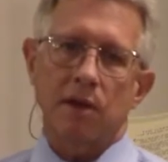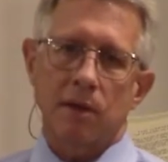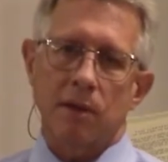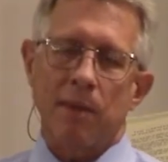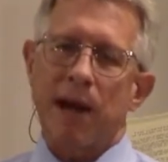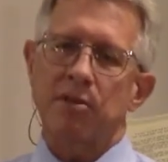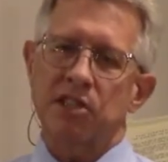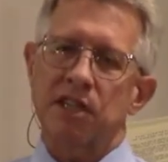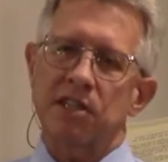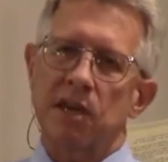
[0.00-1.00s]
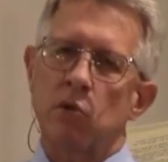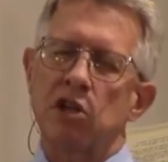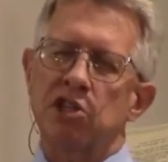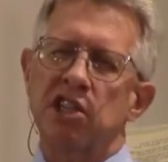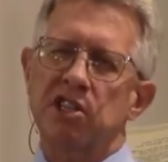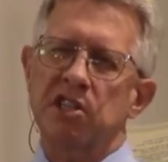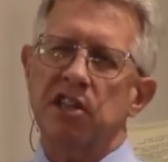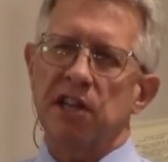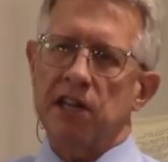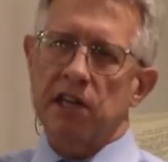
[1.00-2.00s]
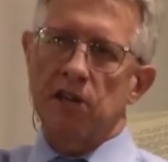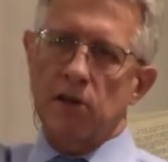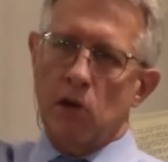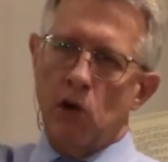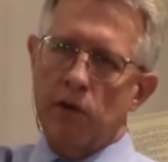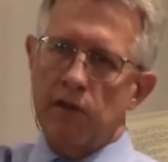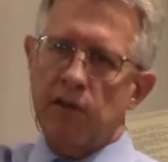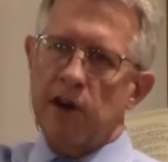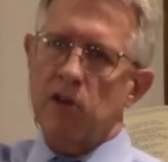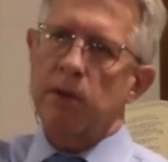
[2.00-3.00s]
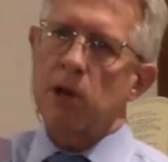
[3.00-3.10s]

the Bible says that what Jesus did, he did to the glory of the Father, but